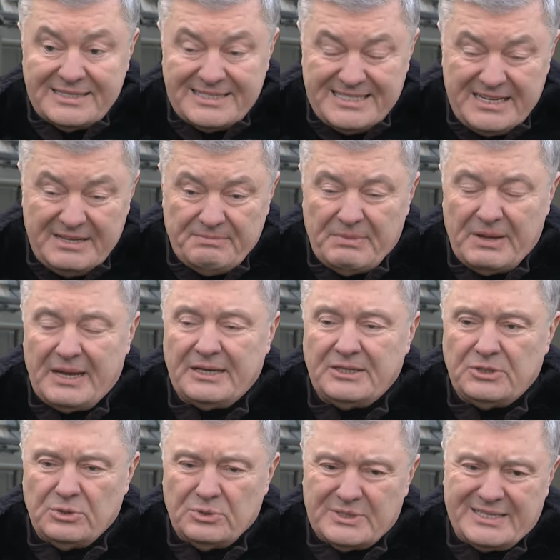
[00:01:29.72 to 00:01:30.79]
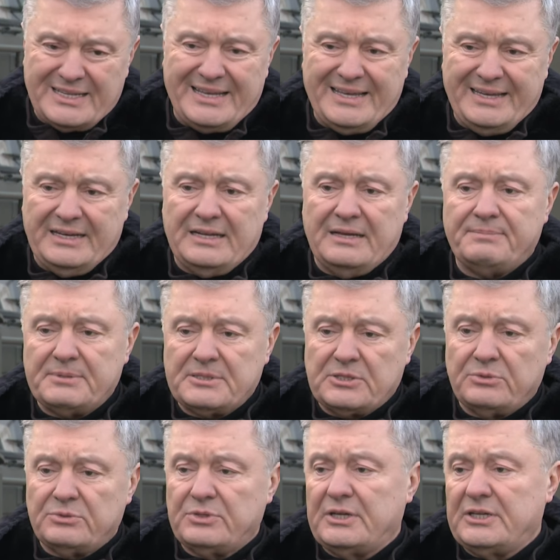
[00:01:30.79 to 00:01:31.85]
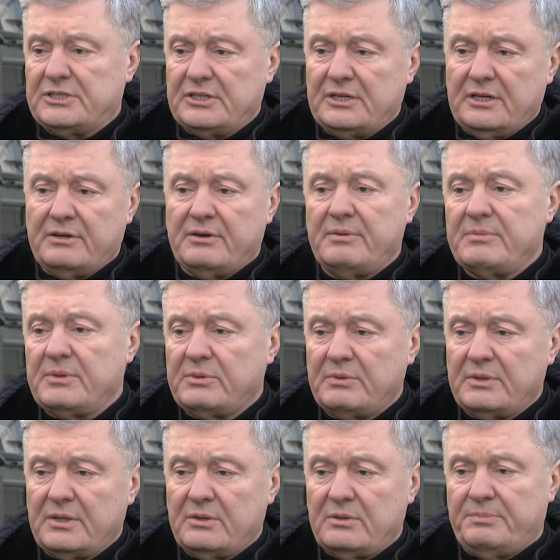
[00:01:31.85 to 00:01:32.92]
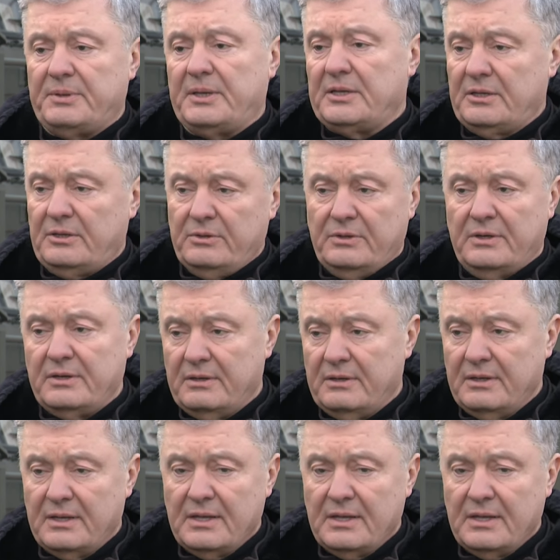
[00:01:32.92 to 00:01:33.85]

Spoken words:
demand to sign up association agreement with the European Union.